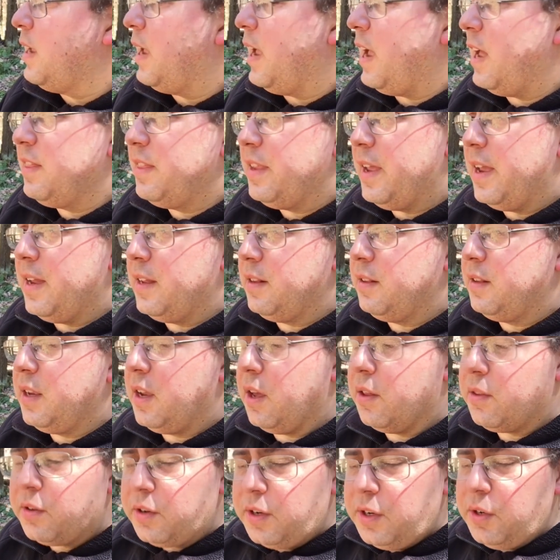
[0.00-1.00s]
And then the
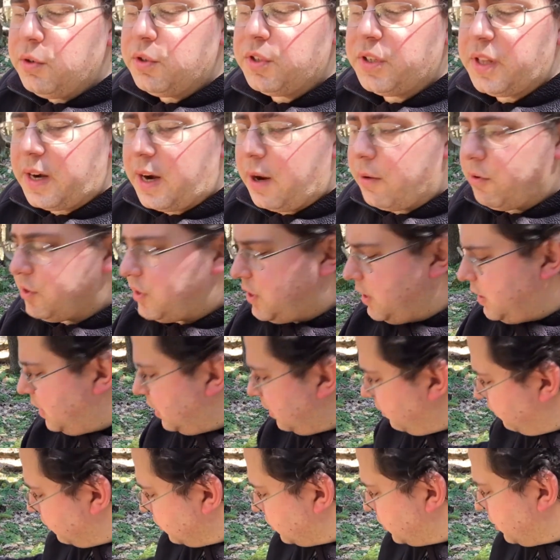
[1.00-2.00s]
other use that I was
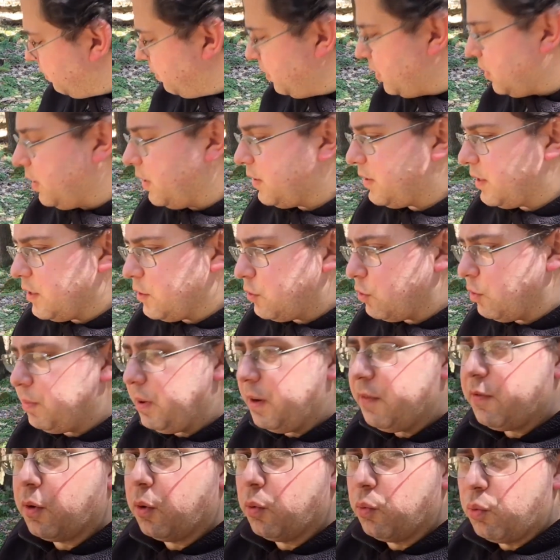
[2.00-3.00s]
thinking for something like this would be
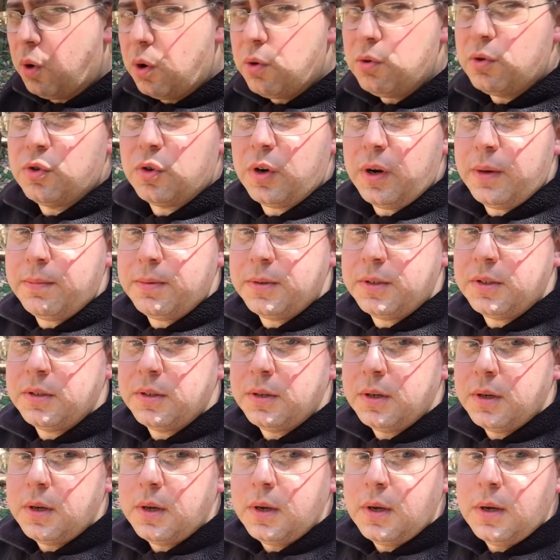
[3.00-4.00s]
for road trips.
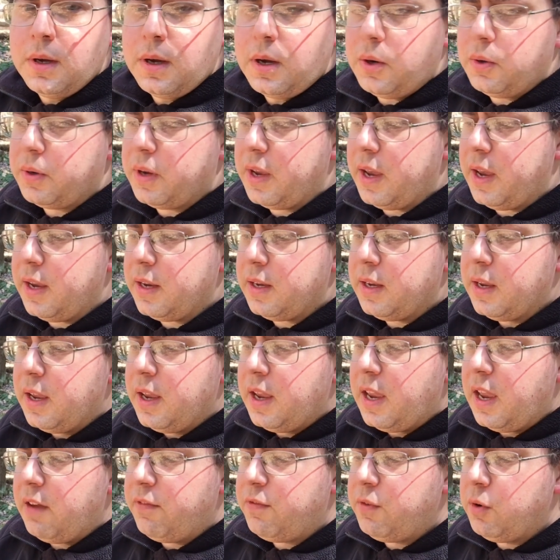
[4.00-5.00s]
Okay,
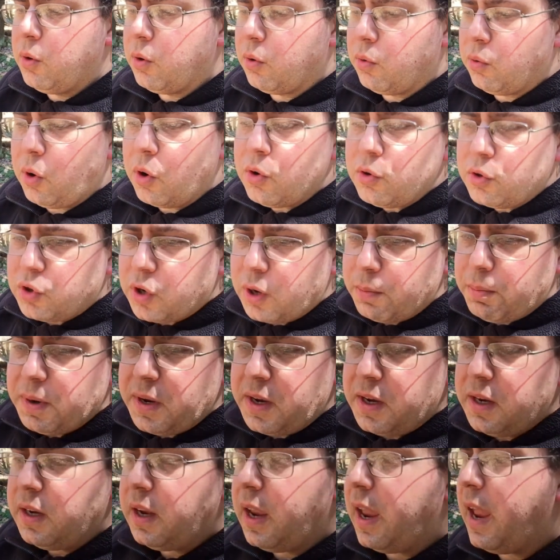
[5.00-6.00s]
if you were road
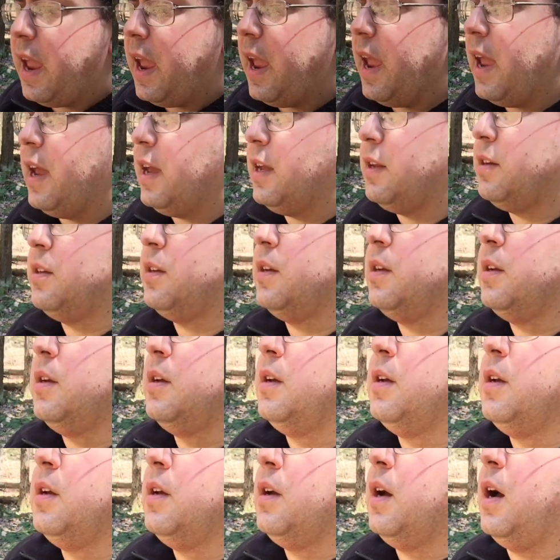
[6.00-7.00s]
tripping and
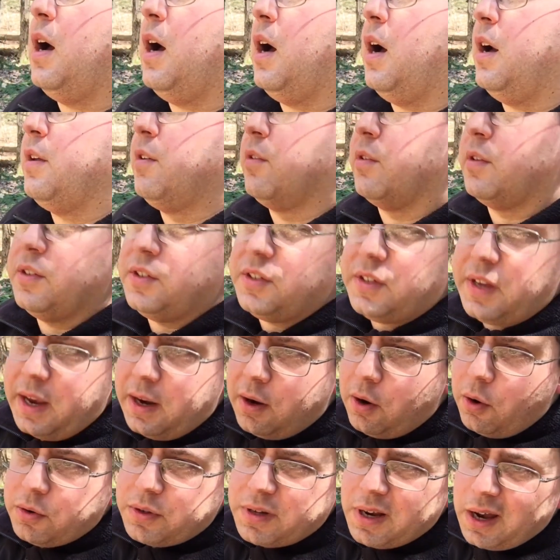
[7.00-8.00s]
you're going to stay
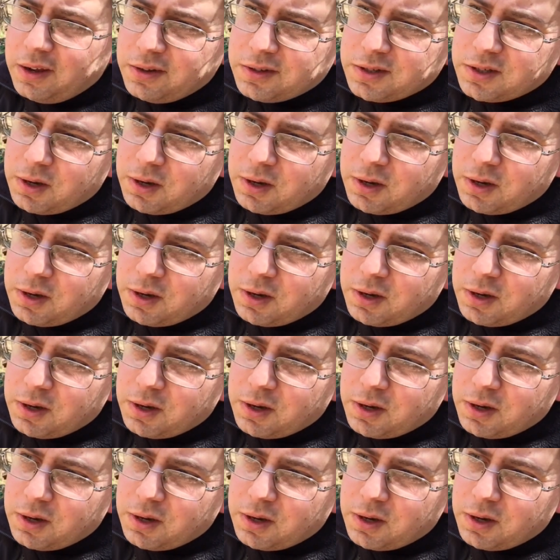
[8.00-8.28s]
at hotels